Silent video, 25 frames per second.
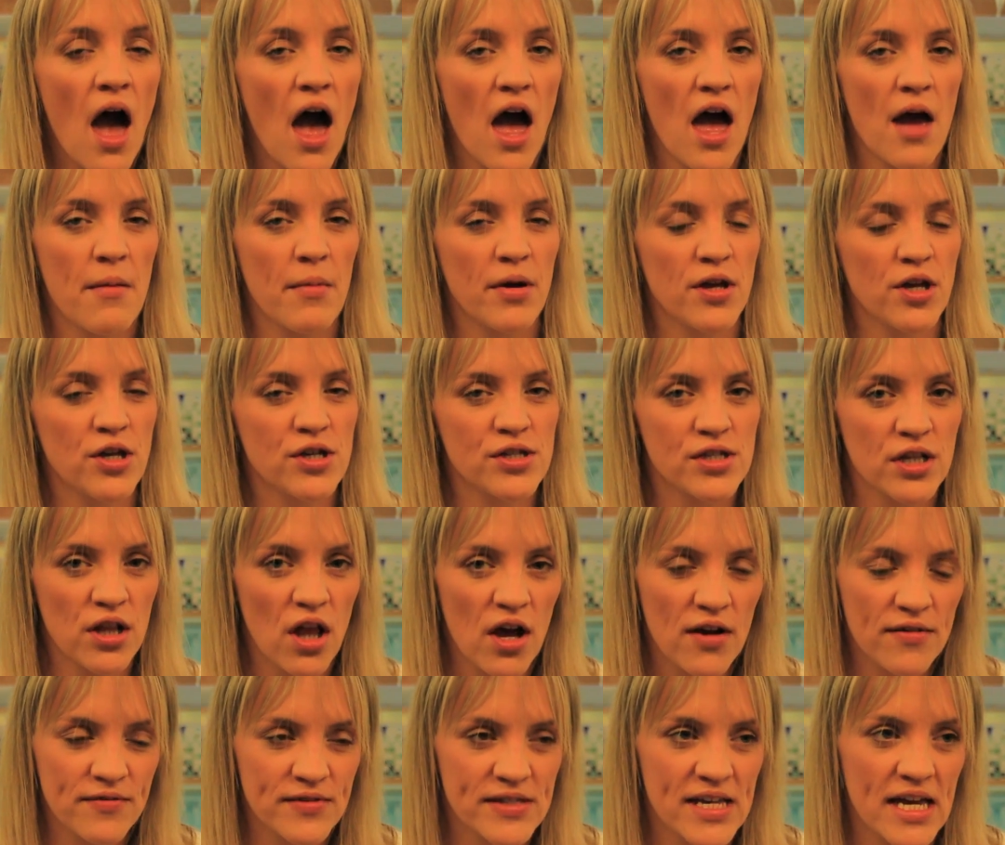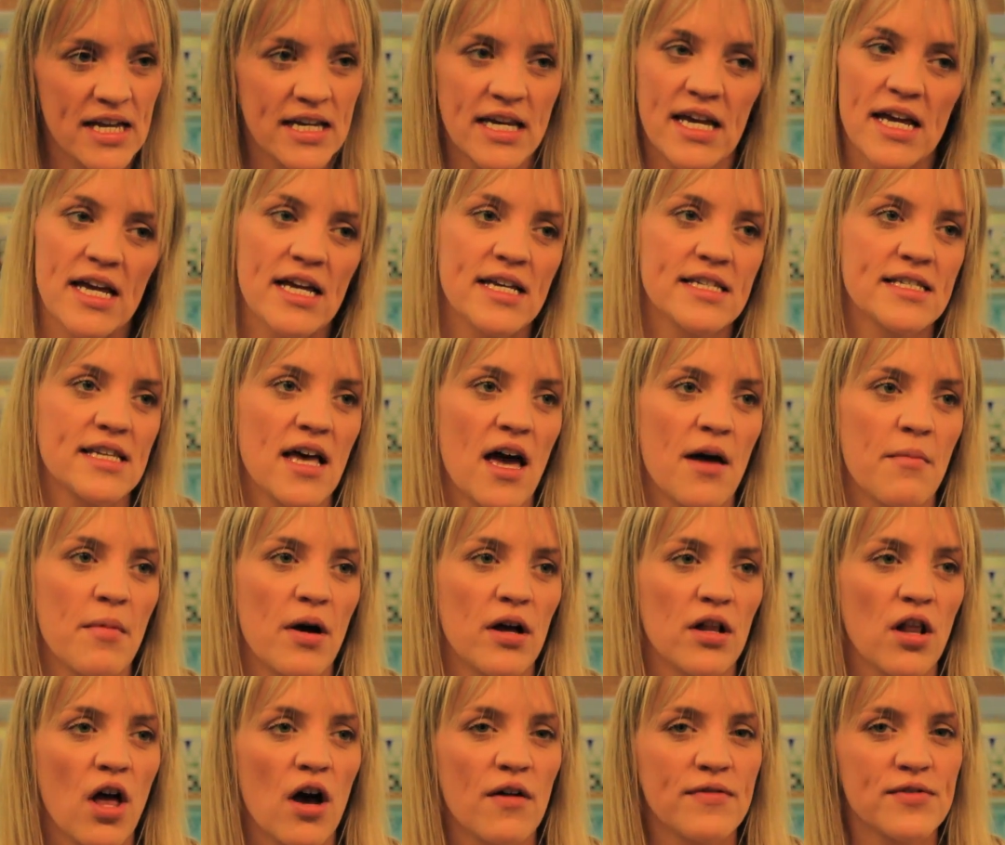Um, I use a lot of techniques, um,
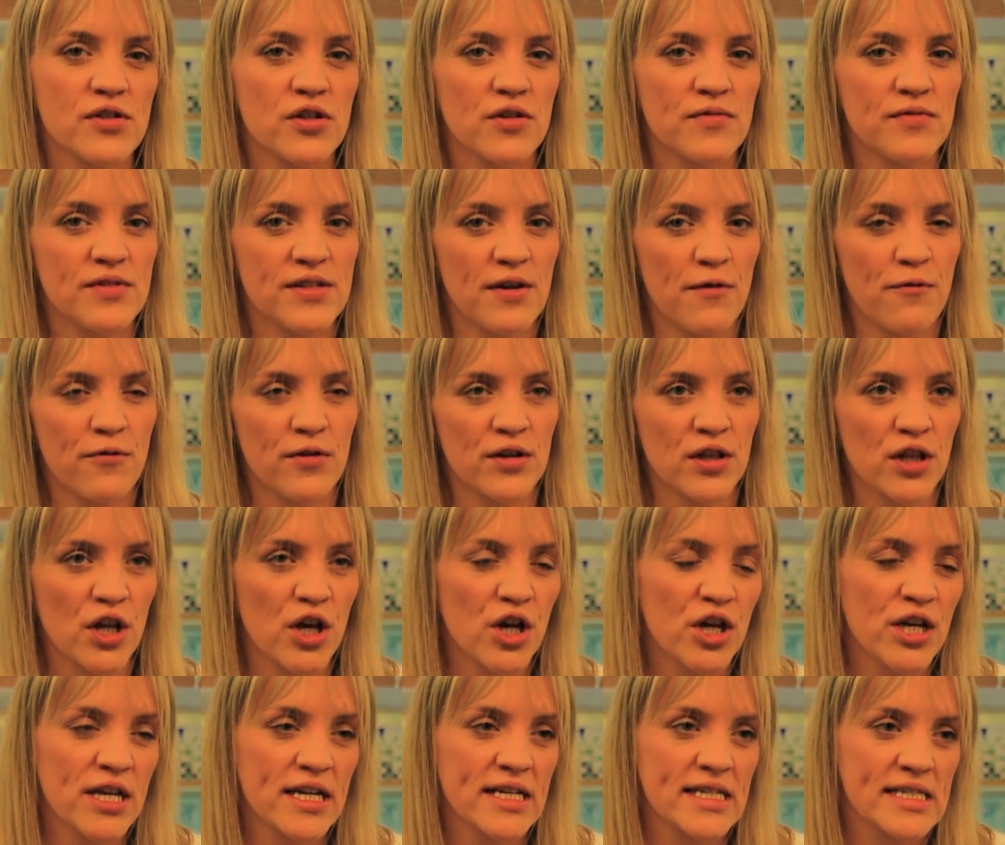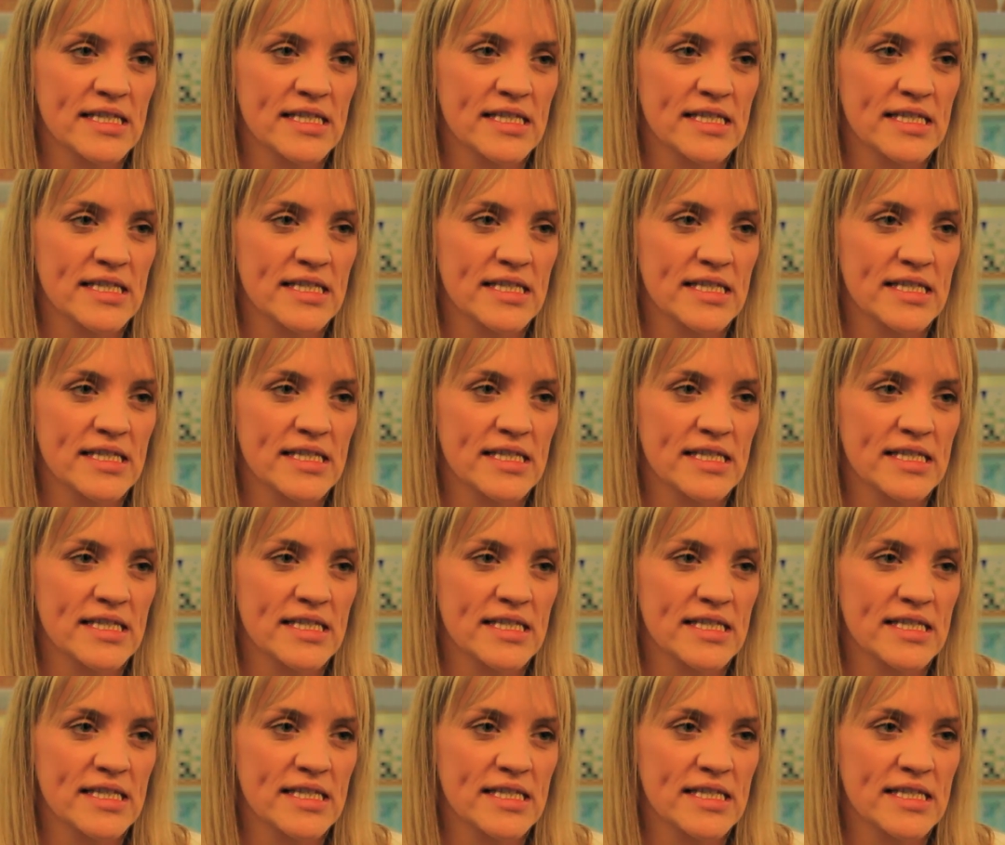a lot of sort of different learning